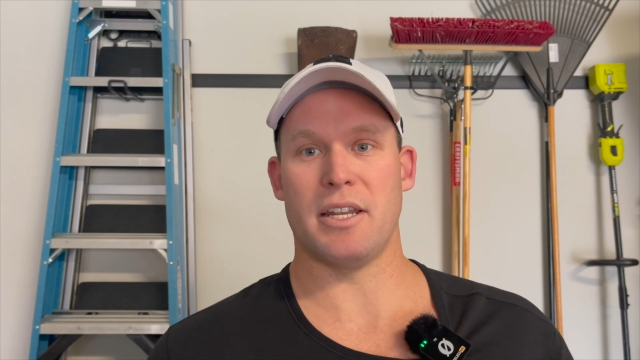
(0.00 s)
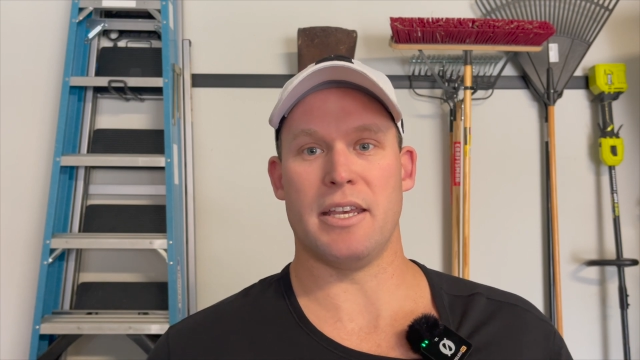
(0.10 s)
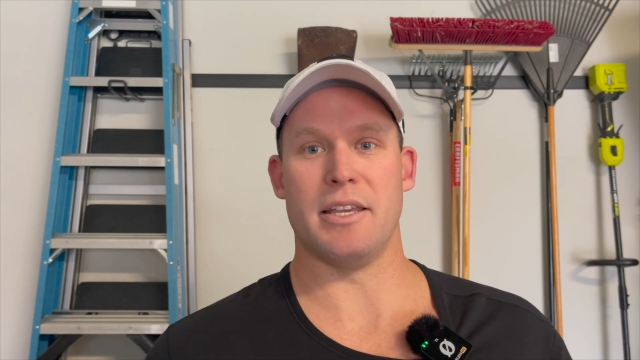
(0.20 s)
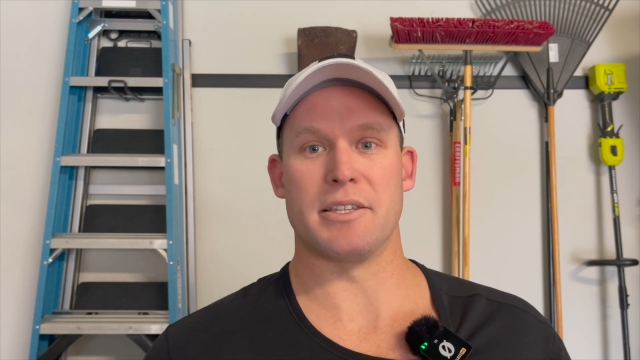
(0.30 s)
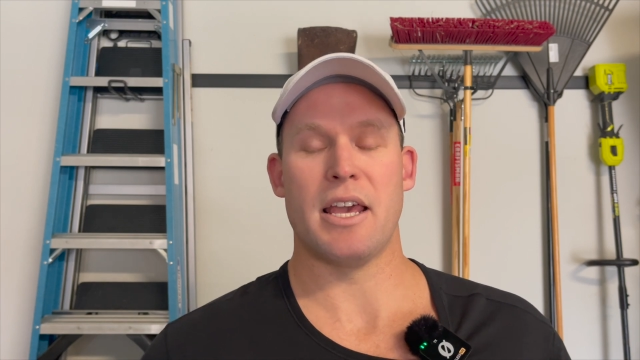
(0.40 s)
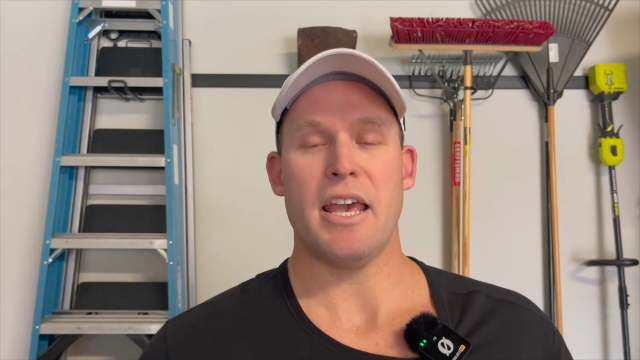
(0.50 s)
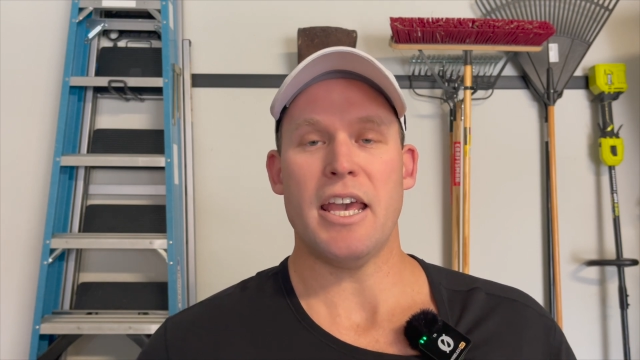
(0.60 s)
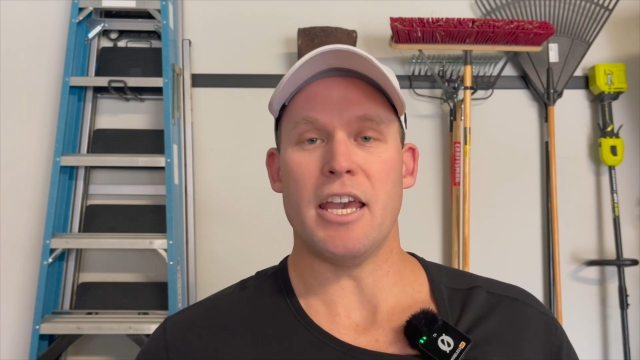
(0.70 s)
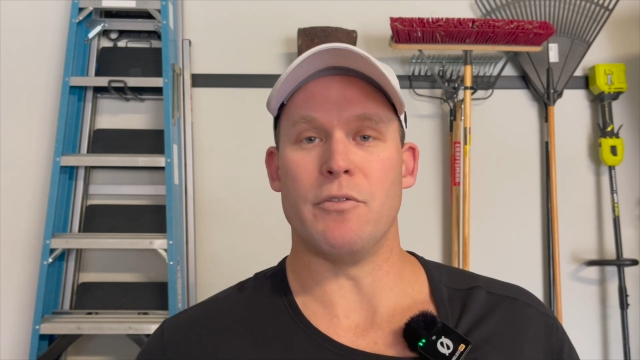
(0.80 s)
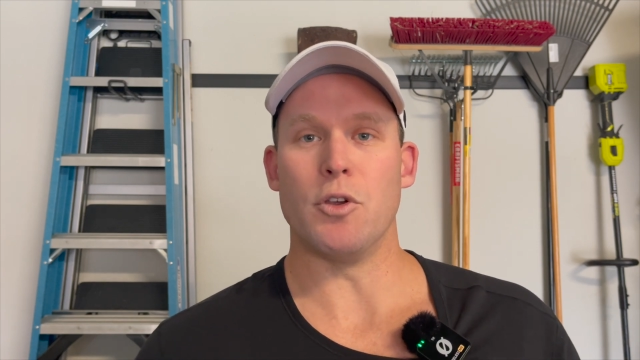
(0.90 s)
is
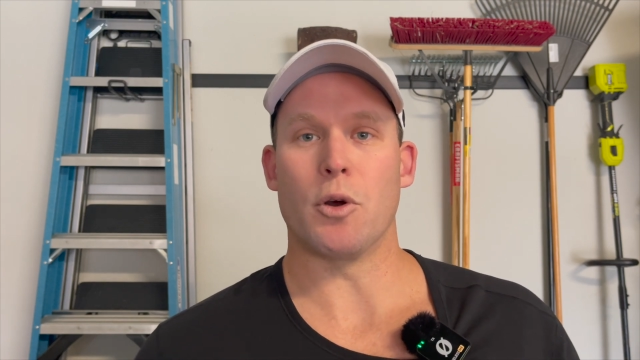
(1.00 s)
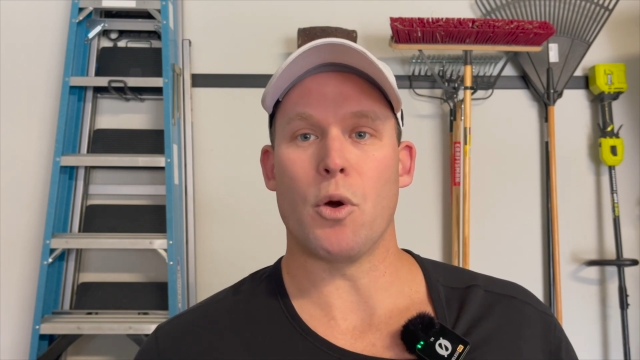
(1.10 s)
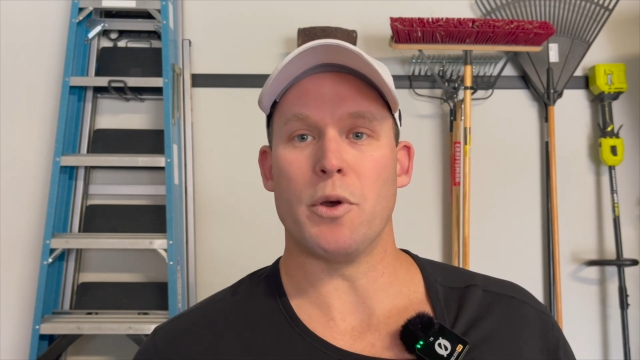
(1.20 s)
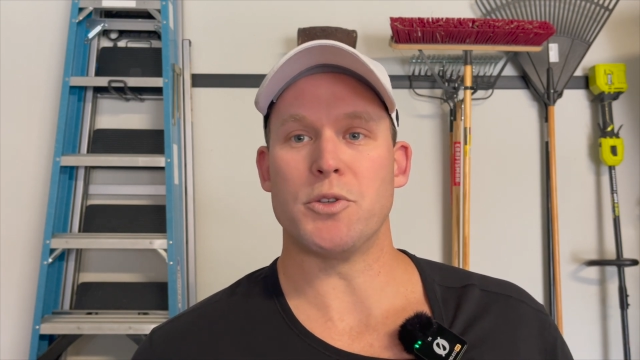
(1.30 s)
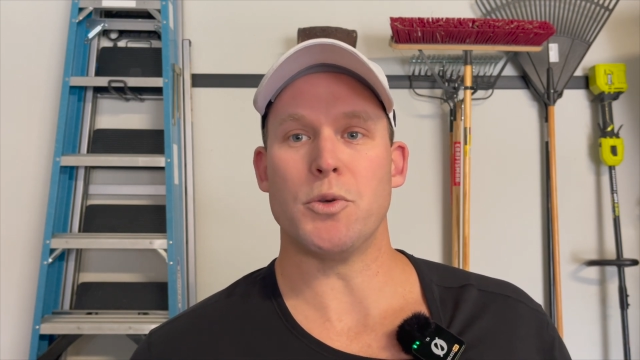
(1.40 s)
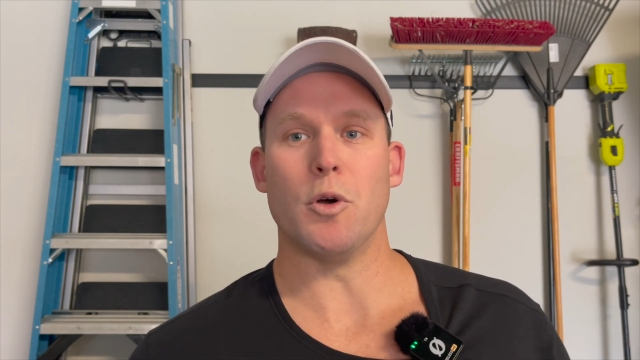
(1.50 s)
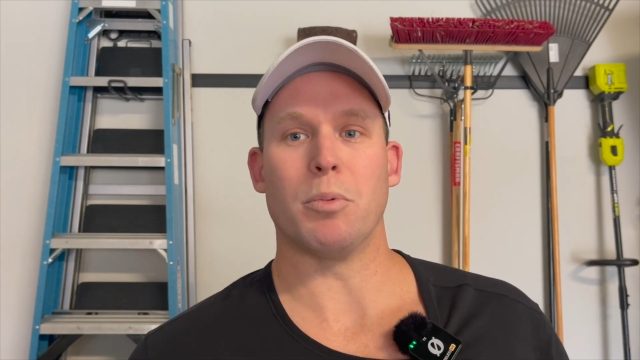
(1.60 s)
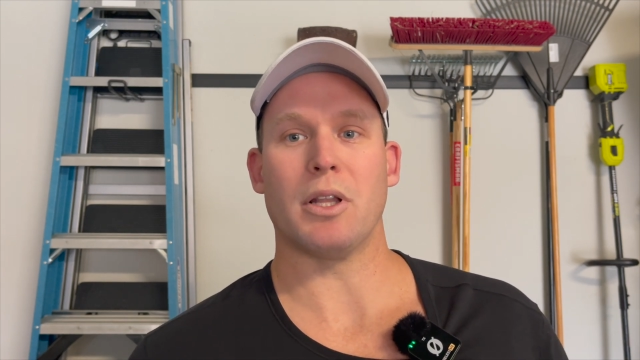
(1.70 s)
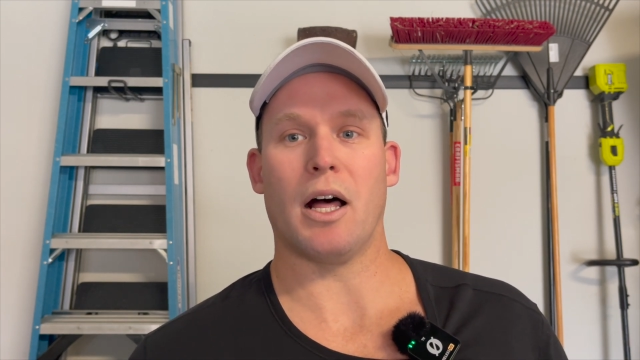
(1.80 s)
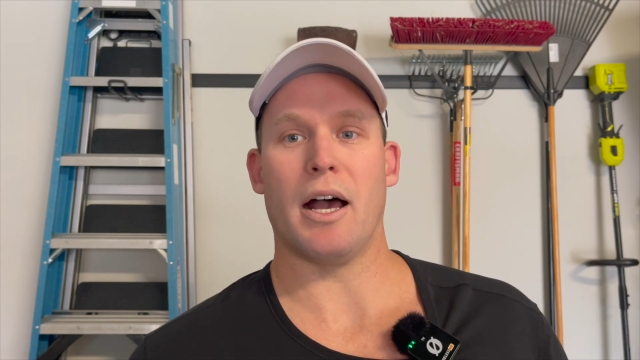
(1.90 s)
if you're going to
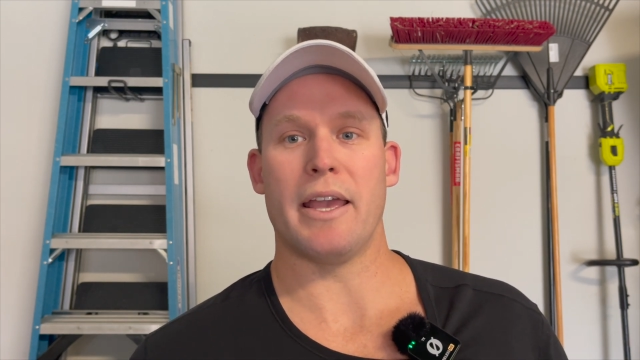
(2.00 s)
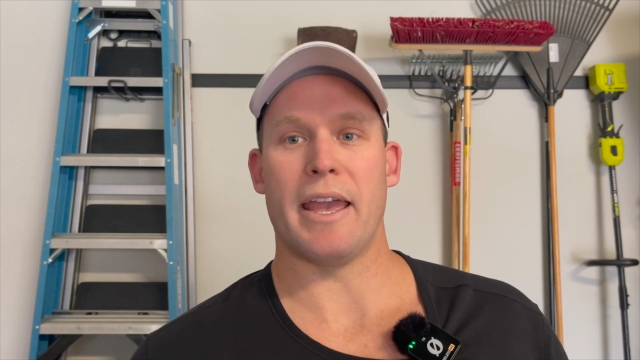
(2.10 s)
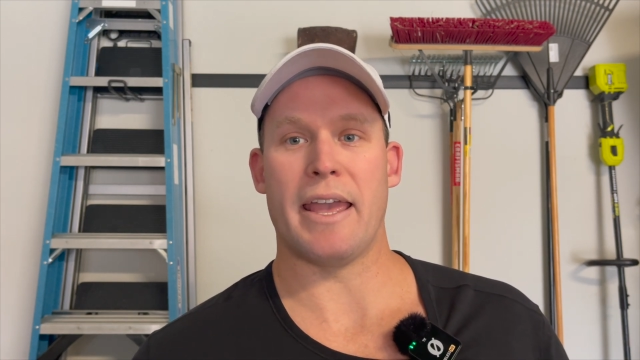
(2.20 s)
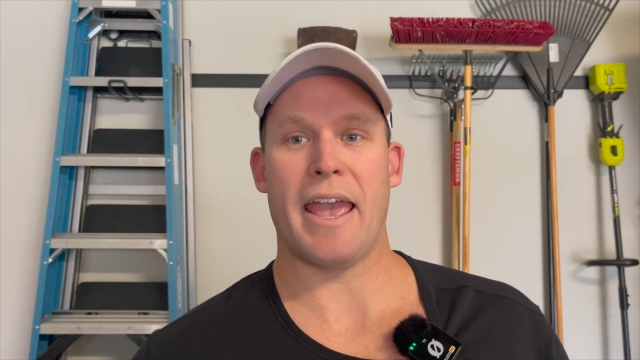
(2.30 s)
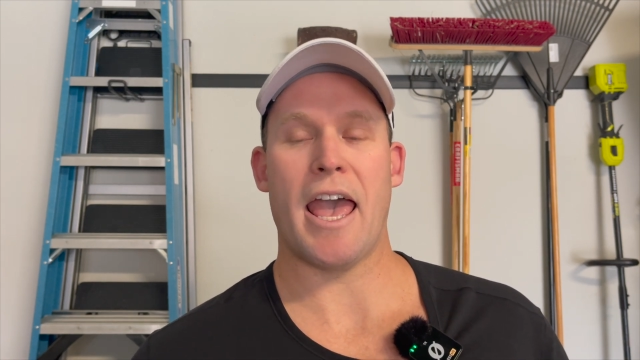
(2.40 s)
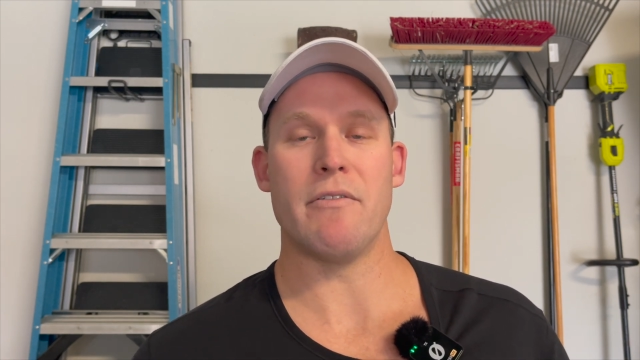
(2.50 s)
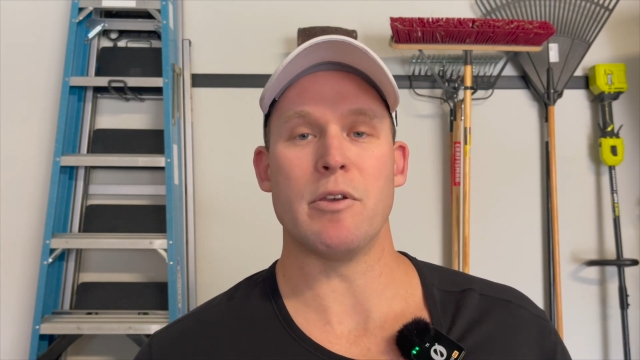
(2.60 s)
apply a heavy